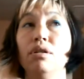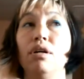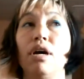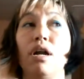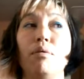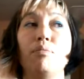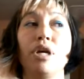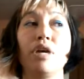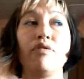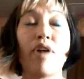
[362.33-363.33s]
And a
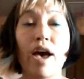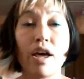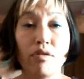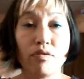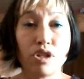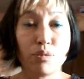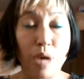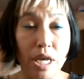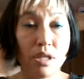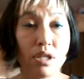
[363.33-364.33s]
big fan of
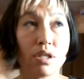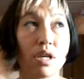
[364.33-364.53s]
space,